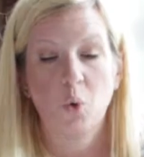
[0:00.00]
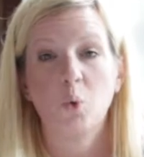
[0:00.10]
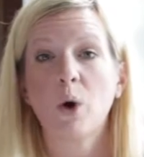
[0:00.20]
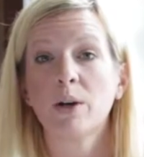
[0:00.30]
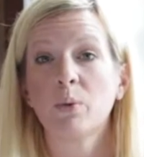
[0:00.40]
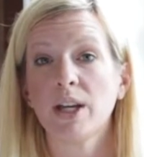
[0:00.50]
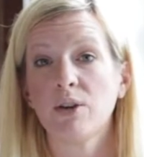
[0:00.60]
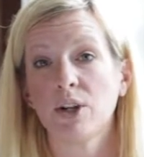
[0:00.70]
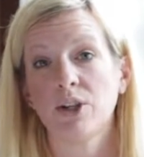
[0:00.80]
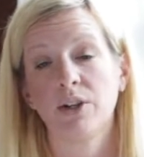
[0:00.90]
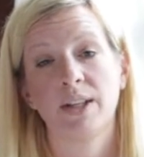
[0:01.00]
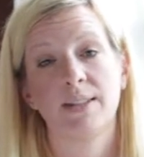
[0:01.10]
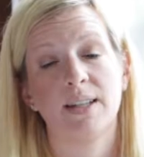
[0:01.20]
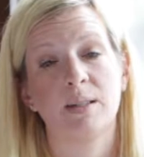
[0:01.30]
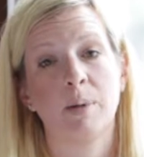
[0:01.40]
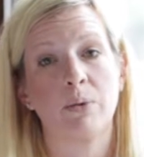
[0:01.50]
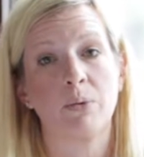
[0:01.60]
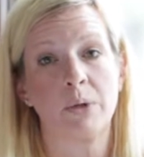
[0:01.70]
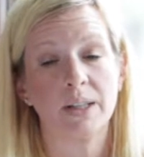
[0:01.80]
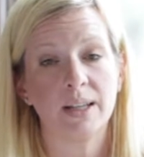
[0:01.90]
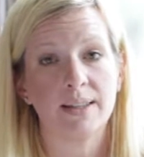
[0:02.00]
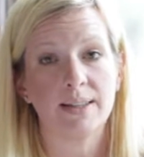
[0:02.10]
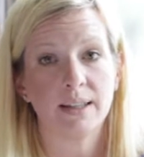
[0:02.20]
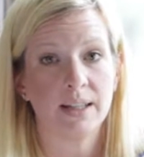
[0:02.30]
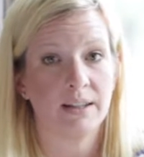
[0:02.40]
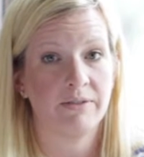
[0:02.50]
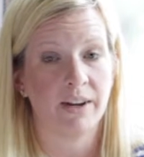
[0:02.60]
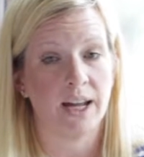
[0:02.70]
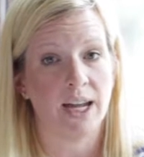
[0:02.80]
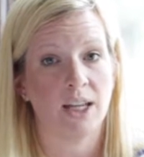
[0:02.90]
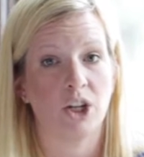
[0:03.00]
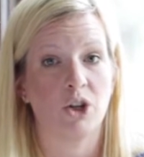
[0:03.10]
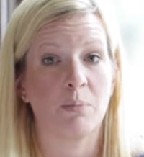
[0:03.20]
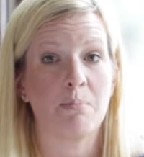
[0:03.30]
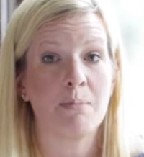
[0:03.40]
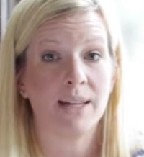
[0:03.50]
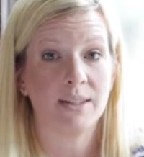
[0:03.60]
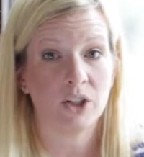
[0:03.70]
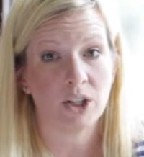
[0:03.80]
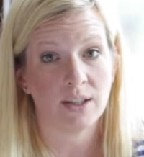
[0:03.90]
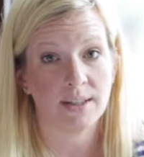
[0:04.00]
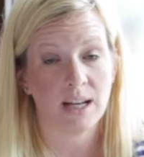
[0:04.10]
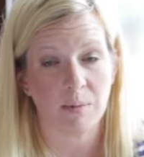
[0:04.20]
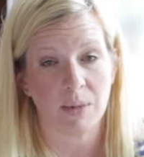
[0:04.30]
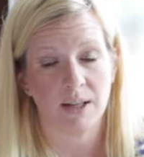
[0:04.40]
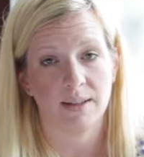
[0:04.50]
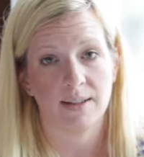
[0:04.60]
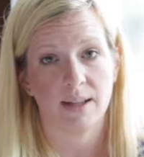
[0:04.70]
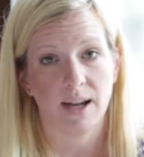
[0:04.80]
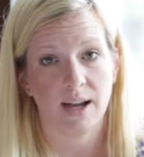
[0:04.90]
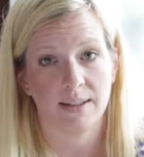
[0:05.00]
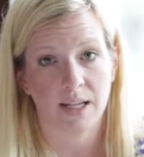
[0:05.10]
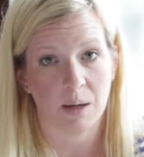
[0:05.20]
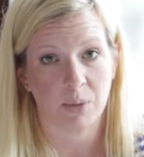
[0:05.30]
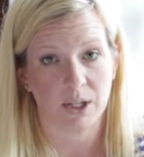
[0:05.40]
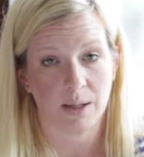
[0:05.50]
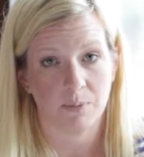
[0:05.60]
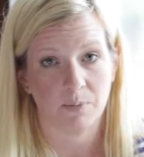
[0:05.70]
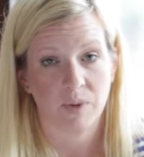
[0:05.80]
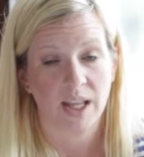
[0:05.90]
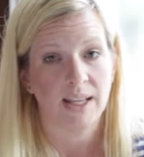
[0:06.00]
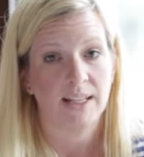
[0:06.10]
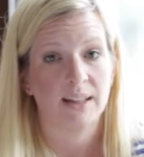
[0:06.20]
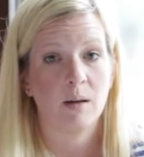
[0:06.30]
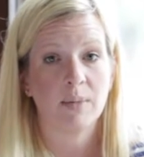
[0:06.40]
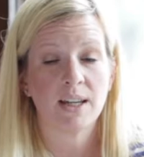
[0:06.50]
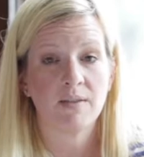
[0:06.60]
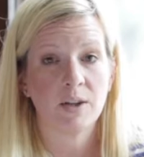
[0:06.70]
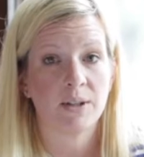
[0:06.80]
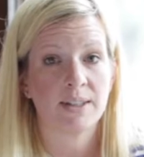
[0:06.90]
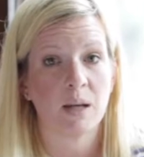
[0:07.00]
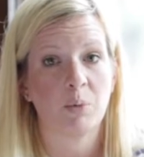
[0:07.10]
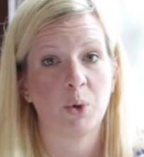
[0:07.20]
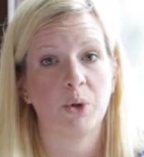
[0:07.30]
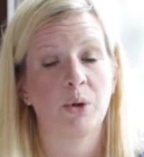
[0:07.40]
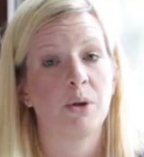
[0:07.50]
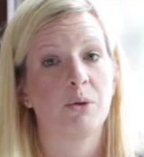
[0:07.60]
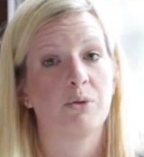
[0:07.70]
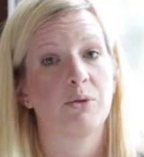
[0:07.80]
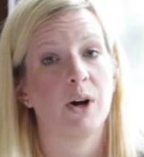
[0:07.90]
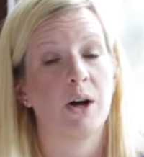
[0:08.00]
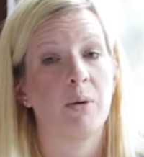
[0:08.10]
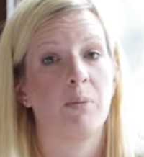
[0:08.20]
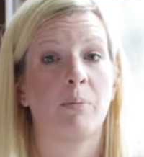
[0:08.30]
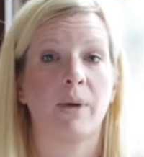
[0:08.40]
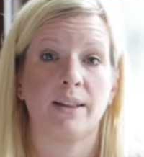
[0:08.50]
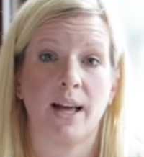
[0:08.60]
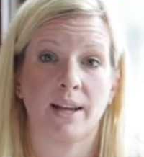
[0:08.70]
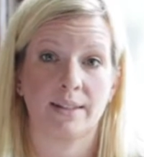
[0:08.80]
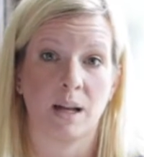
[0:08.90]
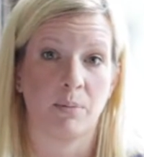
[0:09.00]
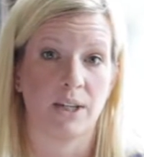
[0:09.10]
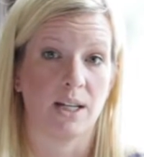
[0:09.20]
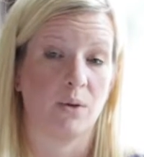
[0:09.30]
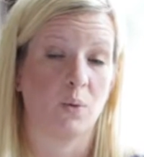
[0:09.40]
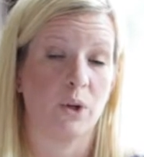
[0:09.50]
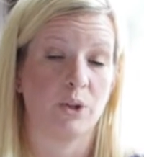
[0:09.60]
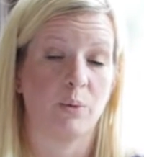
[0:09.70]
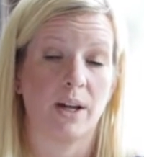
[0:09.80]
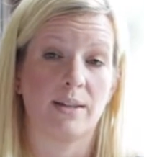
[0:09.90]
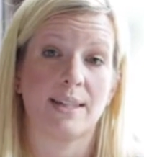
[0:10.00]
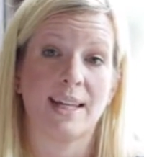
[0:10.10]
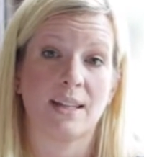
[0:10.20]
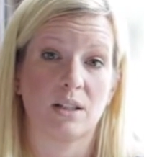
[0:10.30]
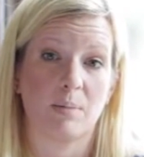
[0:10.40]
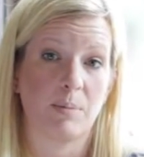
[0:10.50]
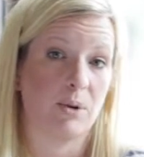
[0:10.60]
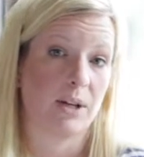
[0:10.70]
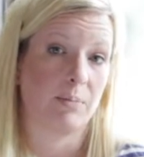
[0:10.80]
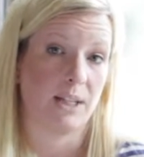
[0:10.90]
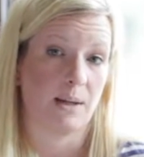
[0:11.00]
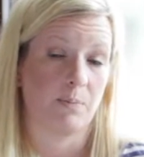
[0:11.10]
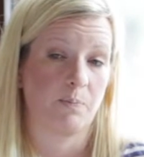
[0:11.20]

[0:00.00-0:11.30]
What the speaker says: One way you can do this is by really solidifying your messaging statements as a company. Now, let me give you an example from my last company, which was English Paper Company.